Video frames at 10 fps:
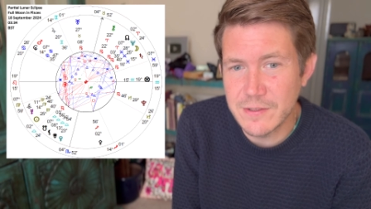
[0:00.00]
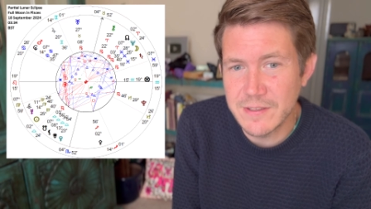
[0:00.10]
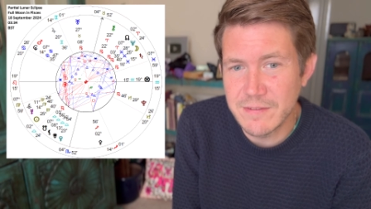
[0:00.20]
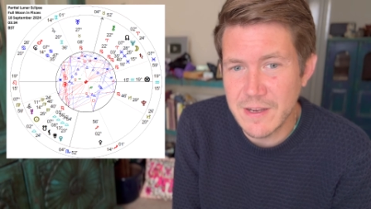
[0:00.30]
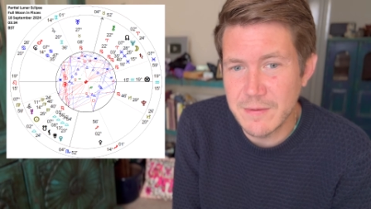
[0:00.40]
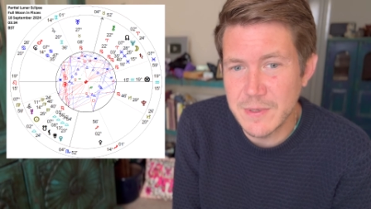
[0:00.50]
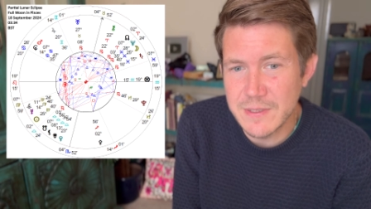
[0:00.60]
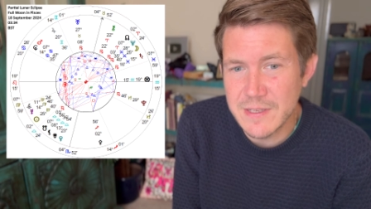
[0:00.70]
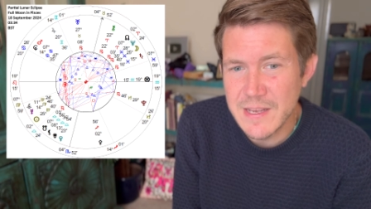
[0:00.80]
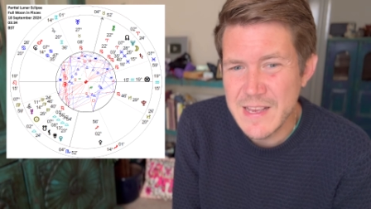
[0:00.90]
environment.
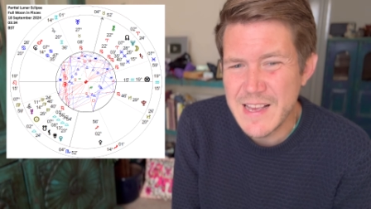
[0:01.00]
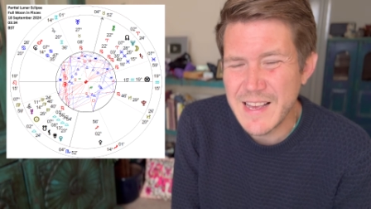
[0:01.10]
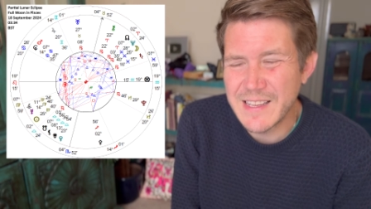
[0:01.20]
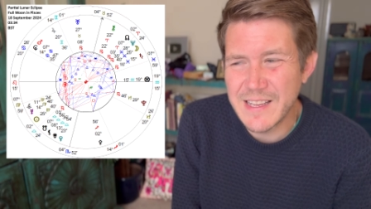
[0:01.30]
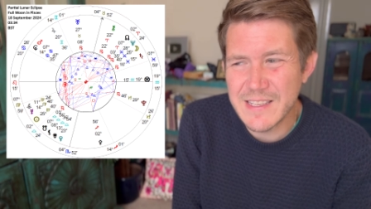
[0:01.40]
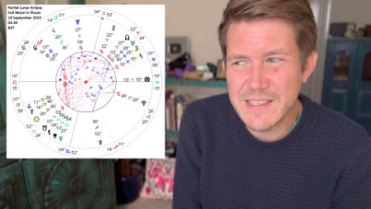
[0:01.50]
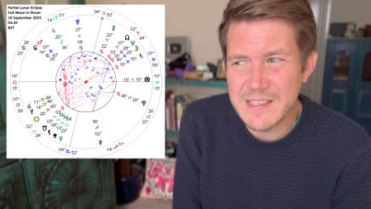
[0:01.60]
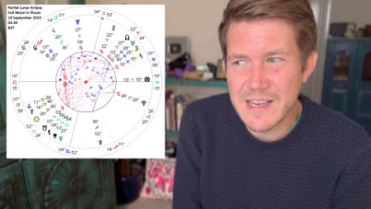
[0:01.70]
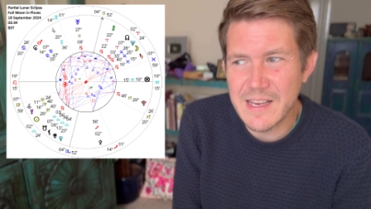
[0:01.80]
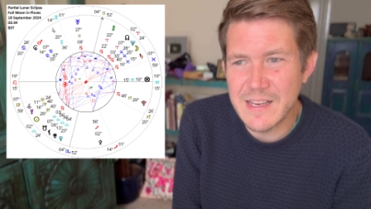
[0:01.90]
And that's,
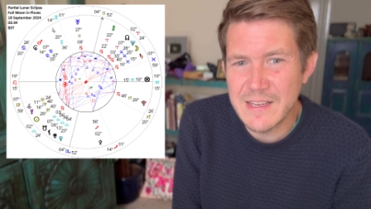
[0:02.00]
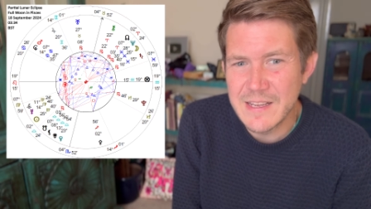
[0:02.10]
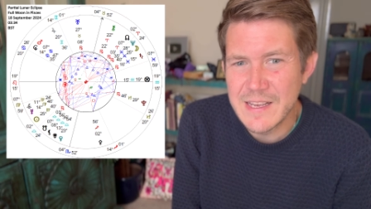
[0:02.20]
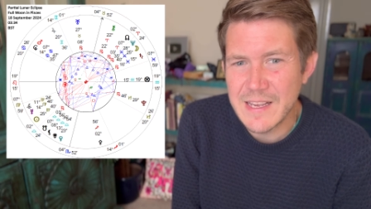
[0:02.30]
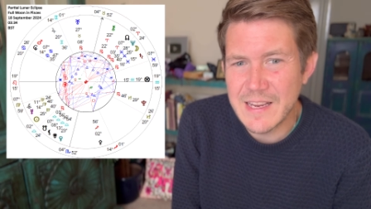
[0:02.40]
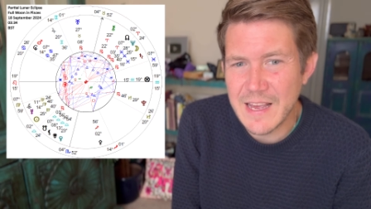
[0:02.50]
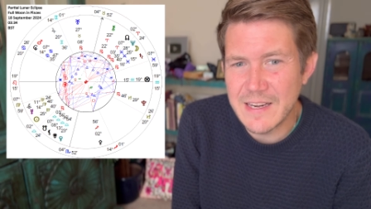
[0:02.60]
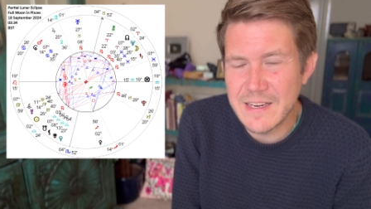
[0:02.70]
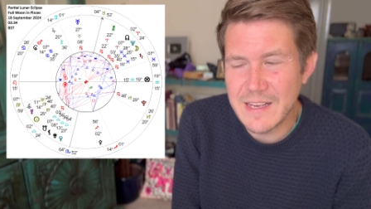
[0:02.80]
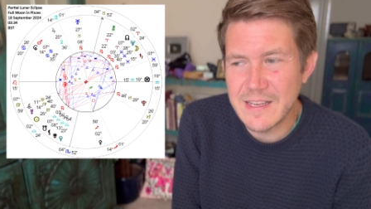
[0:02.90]
uh,
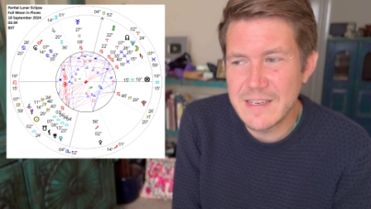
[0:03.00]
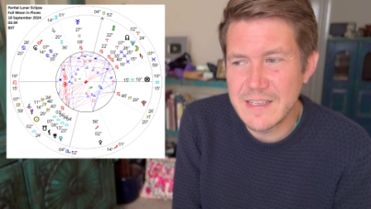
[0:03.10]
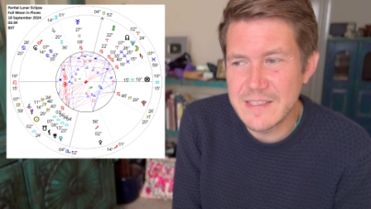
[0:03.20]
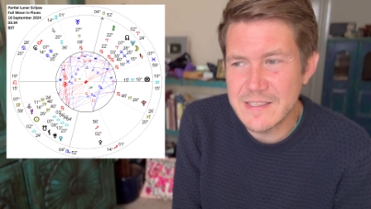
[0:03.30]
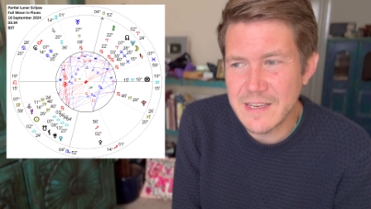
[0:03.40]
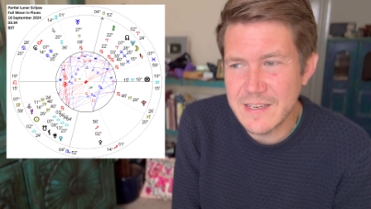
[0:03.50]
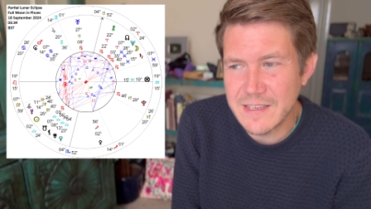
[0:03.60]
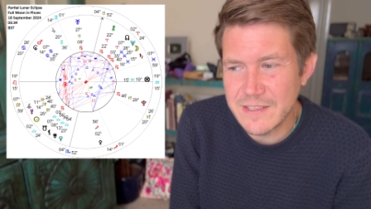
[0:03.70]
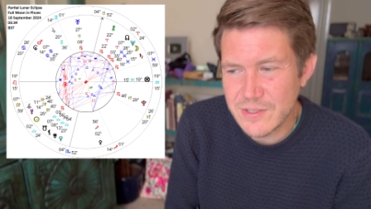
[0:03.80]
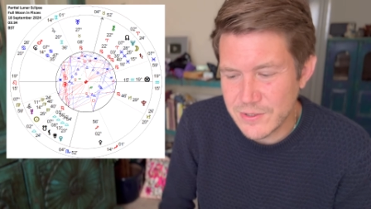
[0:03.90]
again, an insight
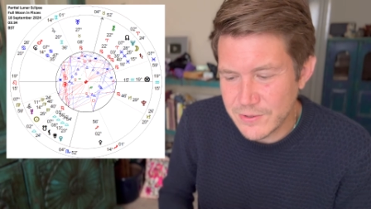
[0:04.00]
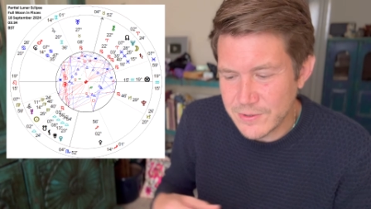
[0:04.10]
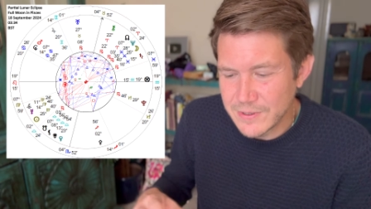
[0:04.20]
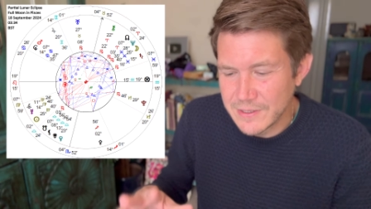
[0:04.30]
into